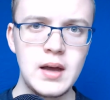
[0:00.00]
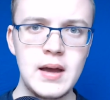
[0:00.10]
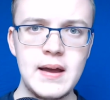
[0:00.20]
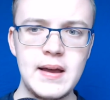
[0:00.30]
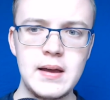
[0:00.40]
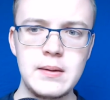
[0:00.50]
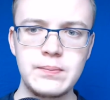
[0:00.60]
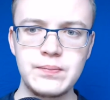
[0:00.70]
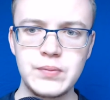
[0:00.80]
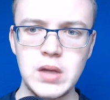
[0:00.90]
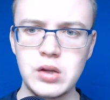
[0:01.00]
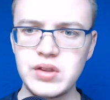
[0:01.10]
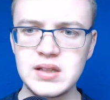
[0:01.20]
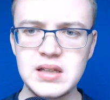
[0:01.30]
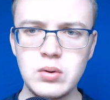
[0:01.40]
I
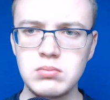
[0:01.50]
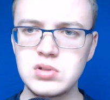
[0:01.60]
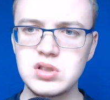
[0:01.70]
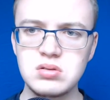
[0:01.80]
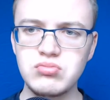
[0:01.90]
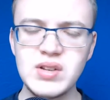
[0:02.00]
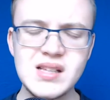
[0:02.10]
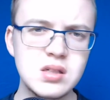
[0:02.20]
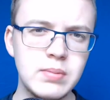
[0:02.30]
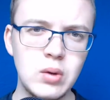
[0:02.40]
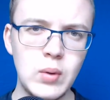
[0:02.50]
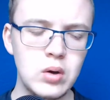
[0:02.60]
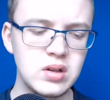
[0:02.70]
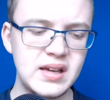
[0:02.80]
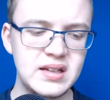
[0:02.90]
think that one was reasonably well
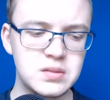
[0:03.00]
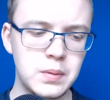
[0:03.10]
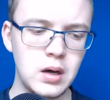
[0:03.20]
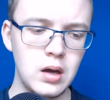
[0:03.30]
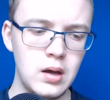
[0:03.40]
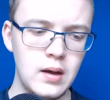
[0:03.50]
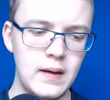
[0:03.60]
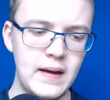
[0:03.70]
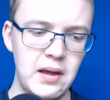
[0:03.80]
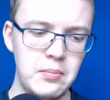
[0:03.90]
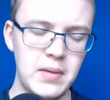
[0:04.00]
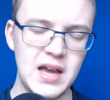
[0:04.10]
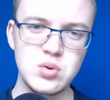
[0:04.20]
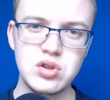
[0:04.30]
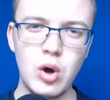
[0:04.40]
liked, but
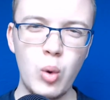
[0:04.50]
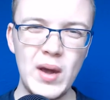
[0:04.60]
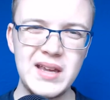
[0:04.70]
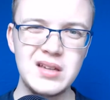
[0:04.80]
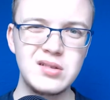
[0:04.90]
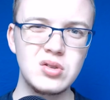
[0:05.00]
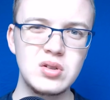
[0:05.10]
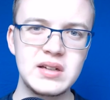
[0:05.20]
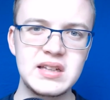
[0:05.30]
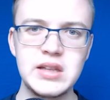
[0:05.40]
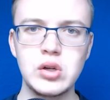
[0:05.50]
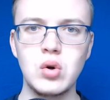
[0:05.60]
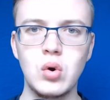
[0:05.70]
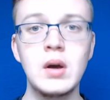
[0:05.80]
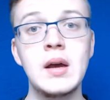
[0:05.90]
as with all white, it can either
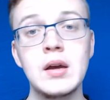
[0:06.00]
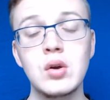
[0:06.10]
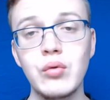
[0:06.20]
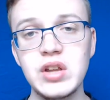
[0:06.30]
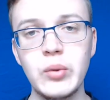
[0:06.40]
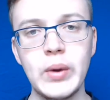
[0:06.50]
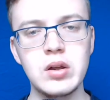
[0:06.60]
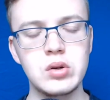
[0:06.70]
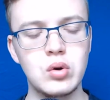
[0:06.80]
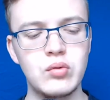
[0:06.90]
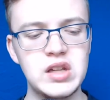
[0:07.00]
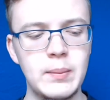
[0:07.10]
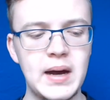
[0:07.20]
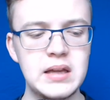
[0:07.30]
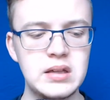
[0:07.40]
go really well or go really
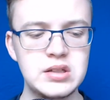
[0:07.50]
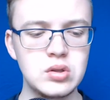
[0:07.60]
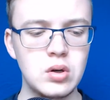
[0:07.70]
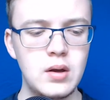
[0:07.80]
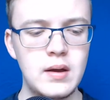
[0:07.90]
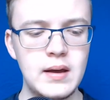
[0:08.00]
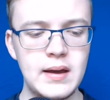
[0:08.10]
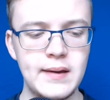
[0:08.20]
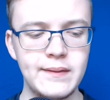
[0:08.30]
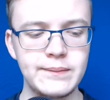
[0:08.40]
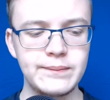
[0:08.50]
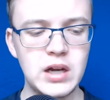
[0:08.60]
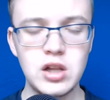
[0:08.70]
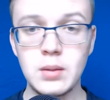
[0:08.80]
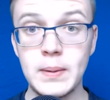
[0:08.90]
badly, so
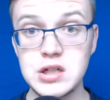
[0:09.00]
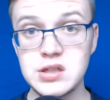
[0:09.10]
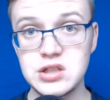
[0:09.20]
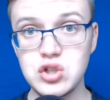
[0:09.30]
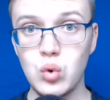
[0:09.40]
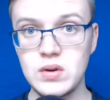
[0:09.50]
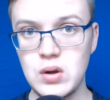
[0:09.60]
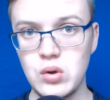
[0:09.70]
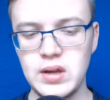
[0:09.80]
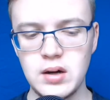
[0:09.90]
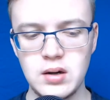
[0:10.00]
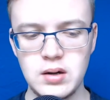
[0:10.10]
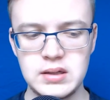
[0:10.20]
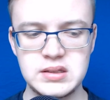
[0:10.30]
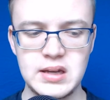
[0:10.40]
another person that's holding out there
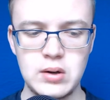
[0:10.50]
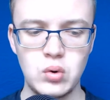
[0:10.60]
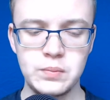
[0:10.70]
until